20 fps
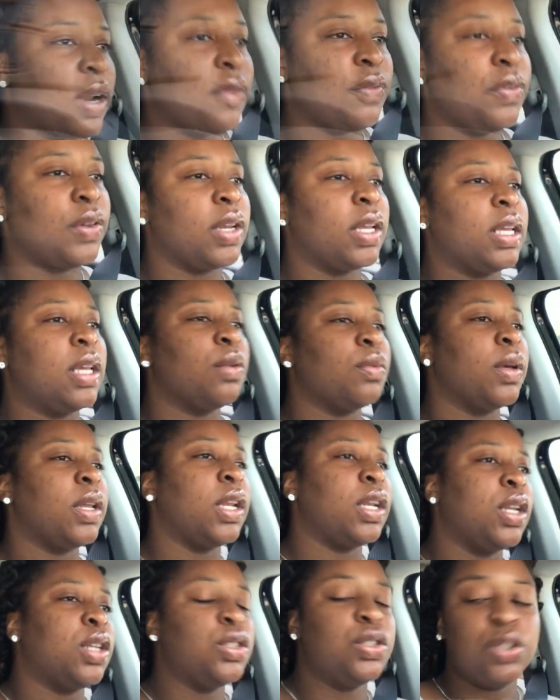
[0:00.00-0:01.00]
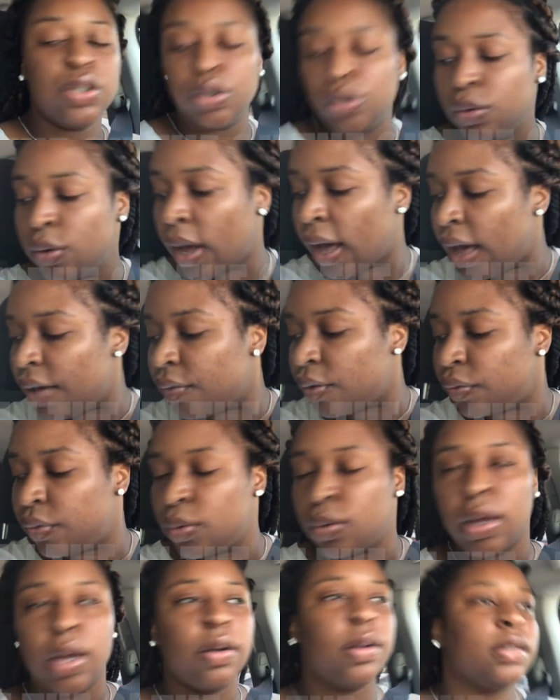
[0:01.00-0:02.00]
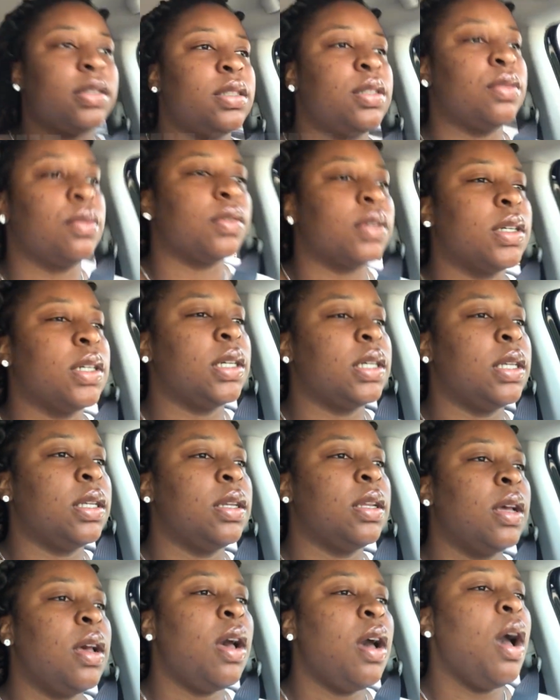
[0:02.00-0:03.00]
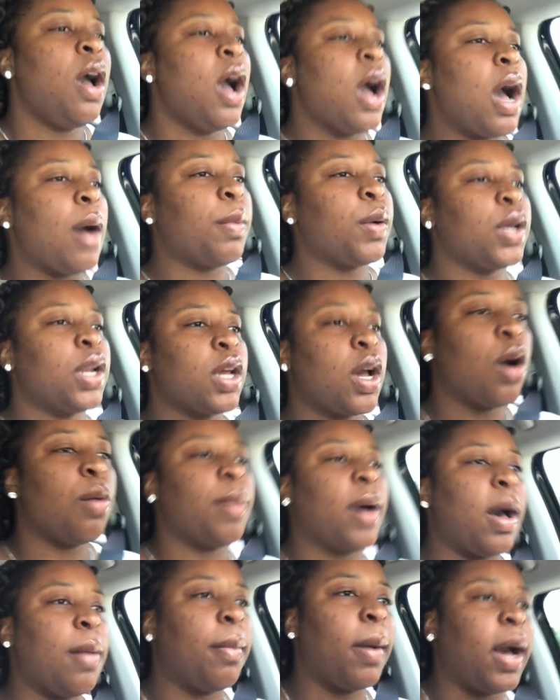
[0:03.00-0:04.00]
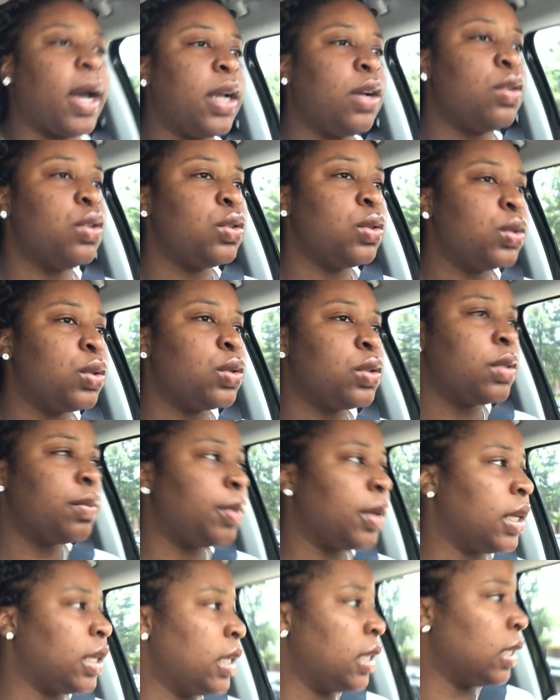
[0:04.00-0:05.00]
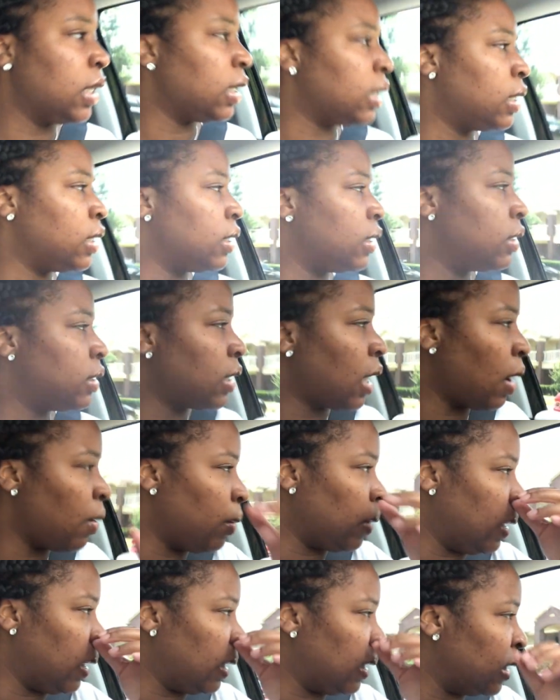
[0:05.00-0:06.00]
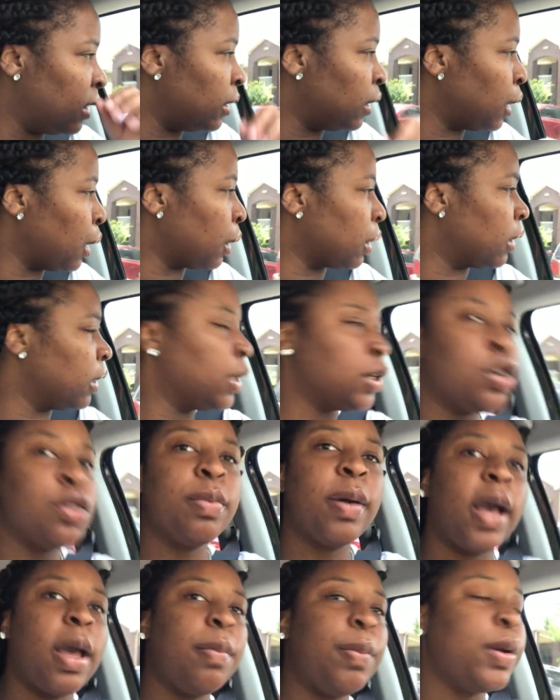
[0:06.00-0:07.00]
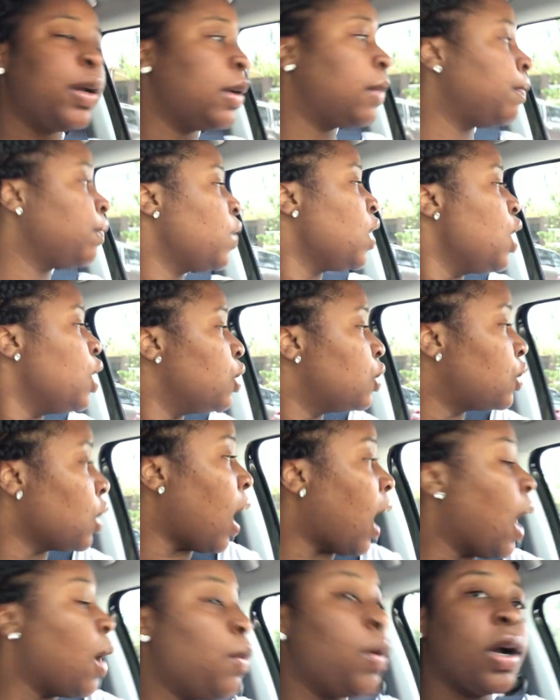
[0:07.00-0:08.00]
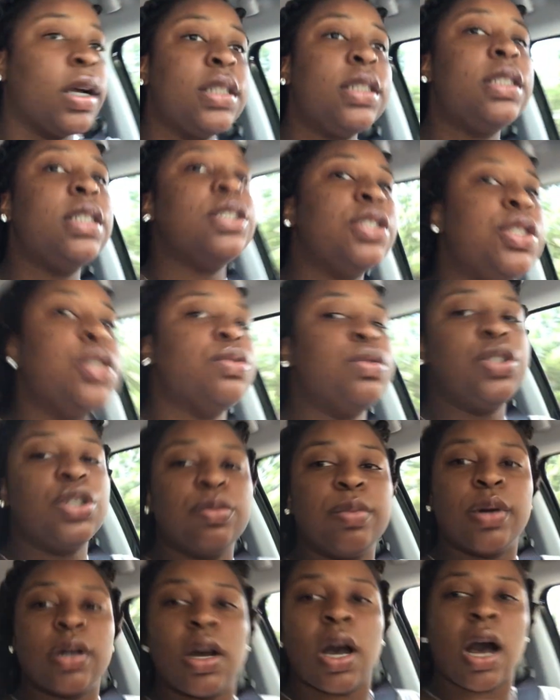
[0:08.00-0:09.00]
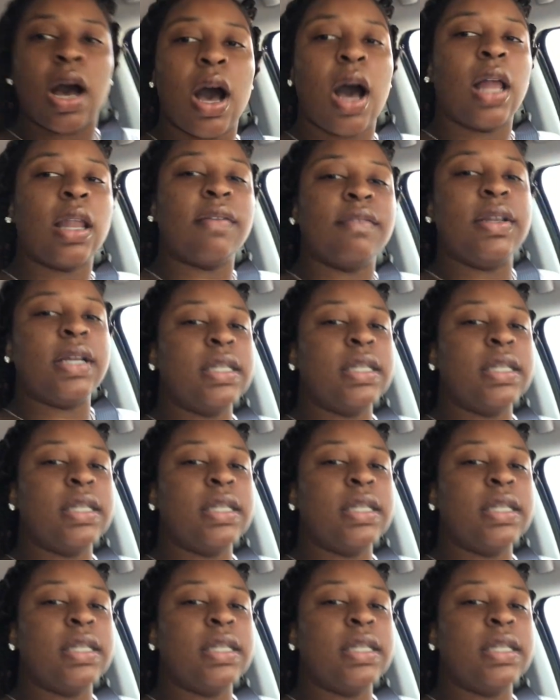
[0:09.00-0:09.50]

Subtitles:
I'm finna get ready to do, I have a few errands to run. I'm gonna go by Michael's because I wanna get that glitter paper. So I watched this YouTuber called All of